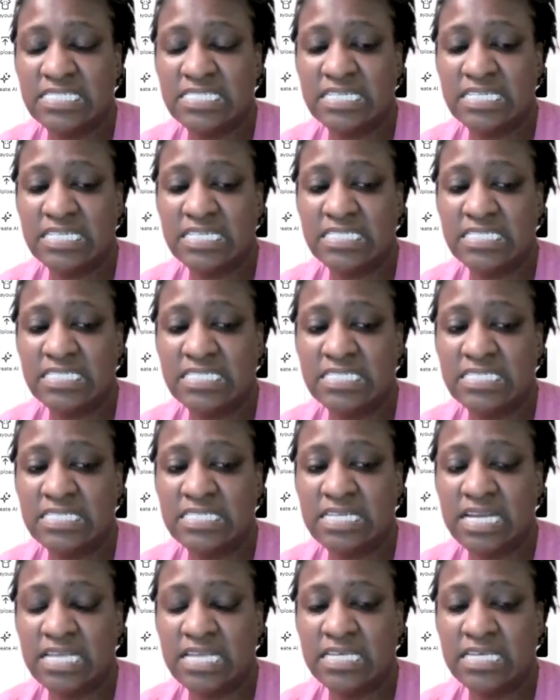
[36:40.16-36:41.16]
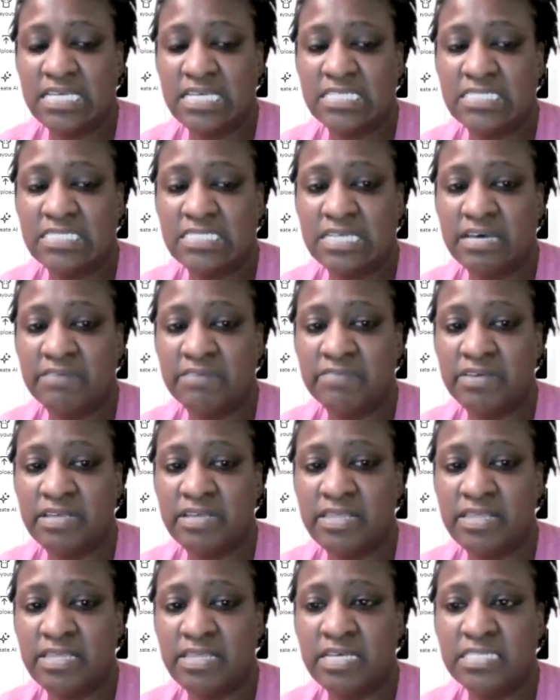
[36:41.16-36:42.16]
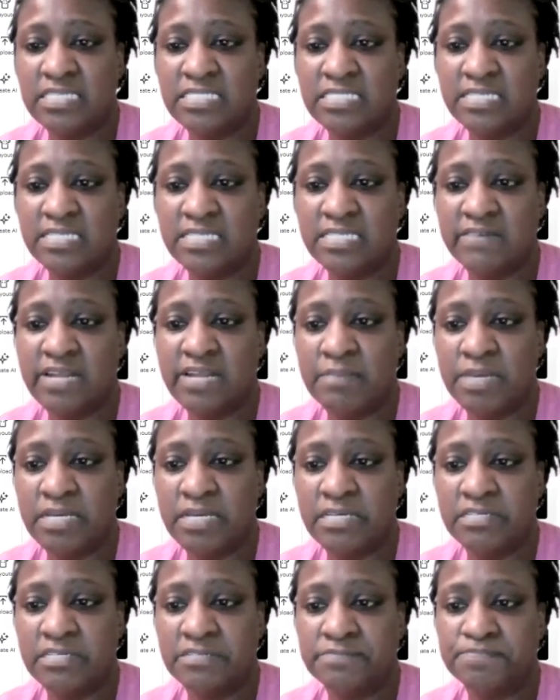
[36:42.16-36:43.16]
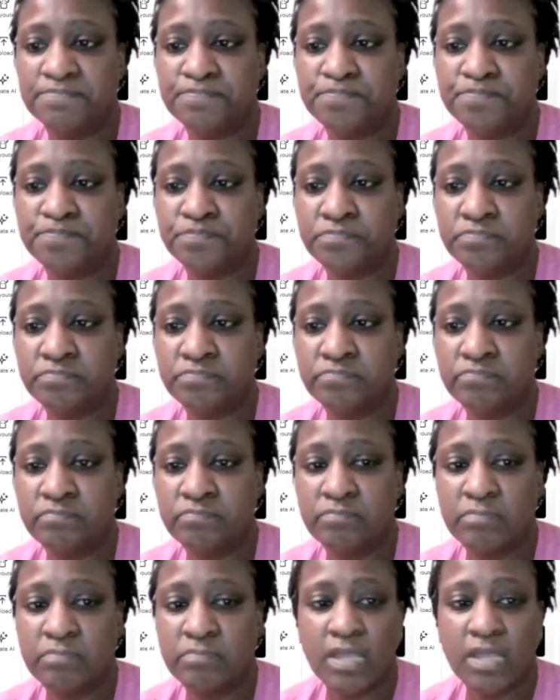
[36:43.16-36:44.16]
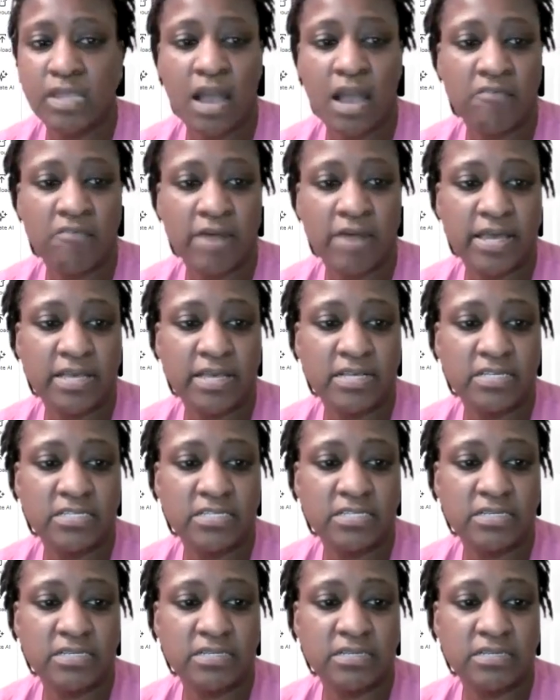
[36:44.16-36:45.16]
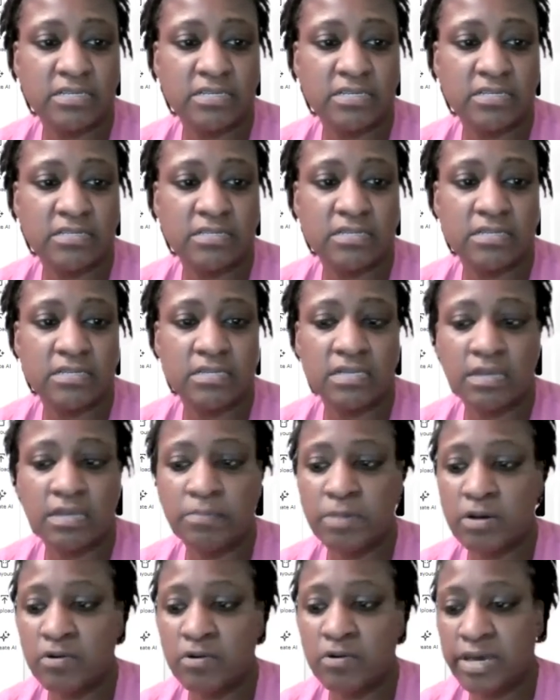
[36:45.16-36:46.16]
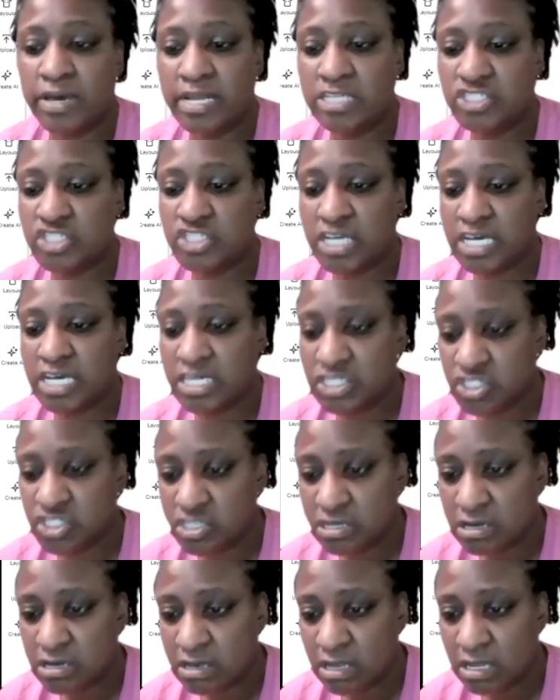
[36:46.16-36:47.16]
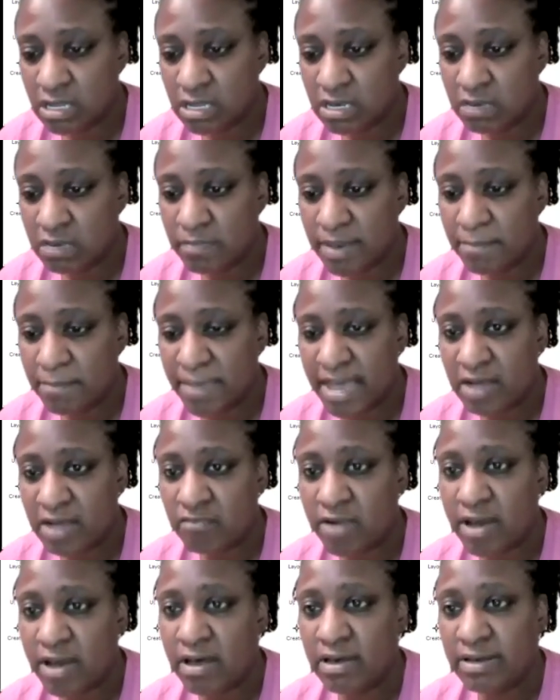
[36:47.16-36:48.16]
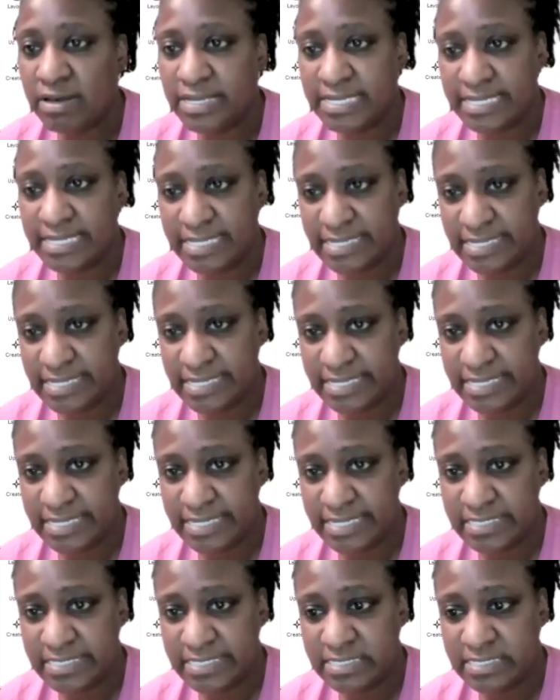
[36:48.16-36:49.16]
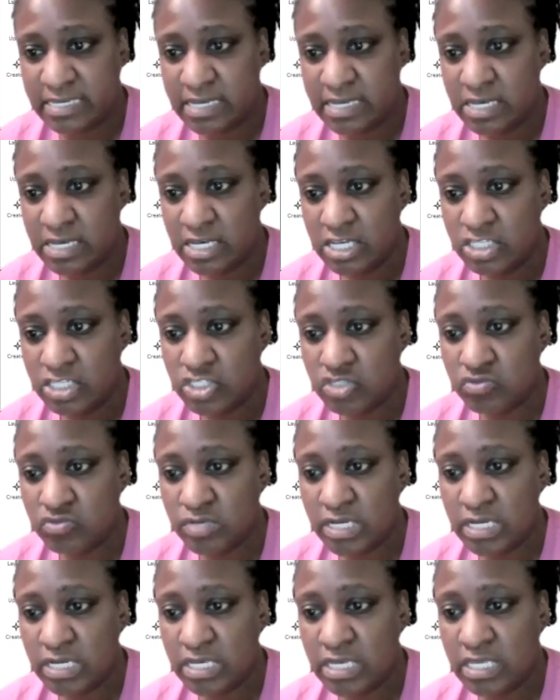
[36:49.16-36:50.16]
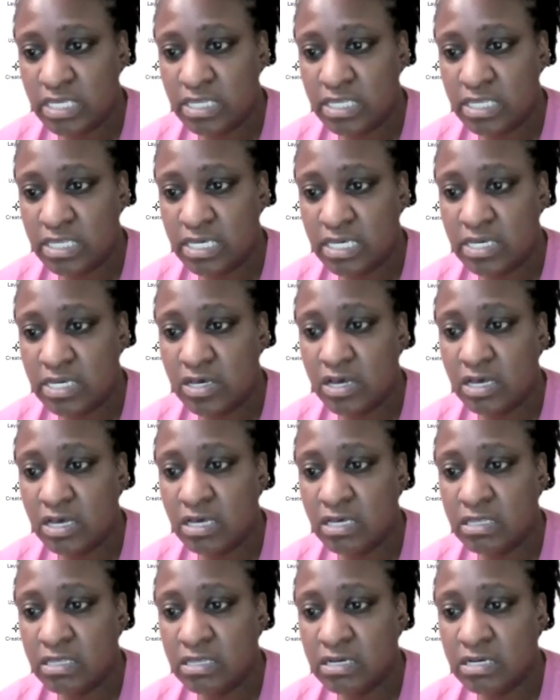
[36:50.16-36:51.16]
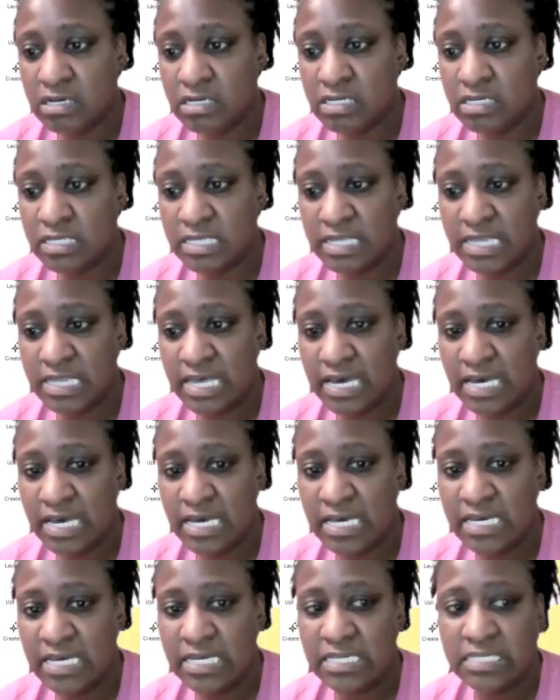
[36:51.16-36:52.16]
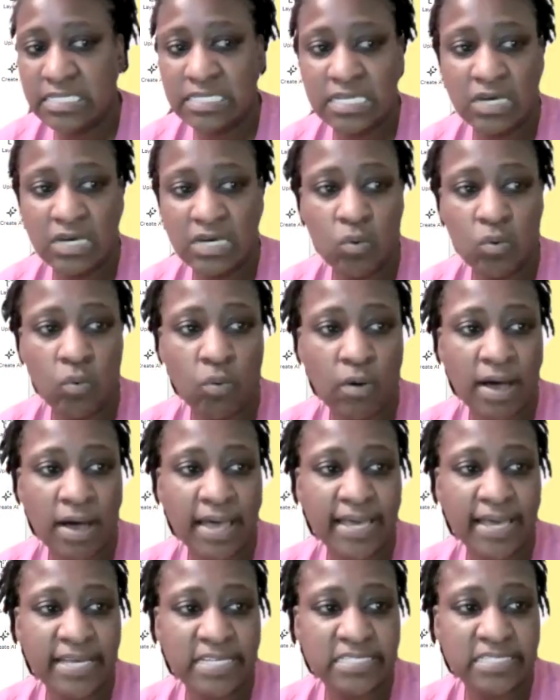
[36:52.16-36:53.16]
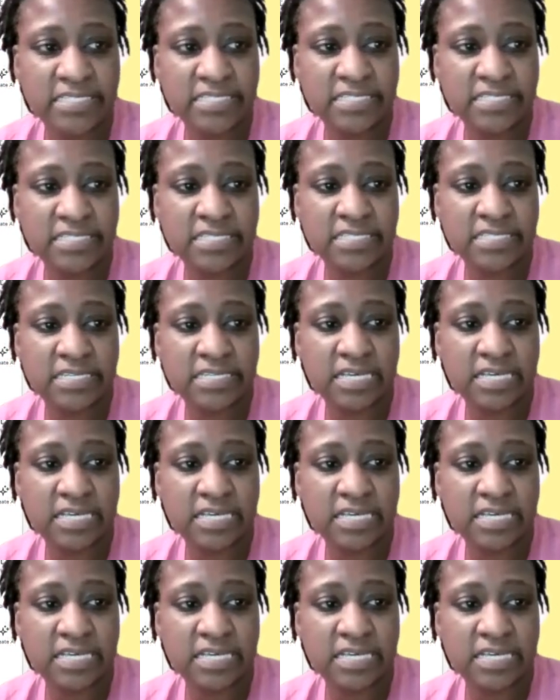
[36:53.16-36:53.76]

6. And I think 7. I think 7 and I'll be good. All right. I'm gonna go ahead and change the color of my background again to anything other than white.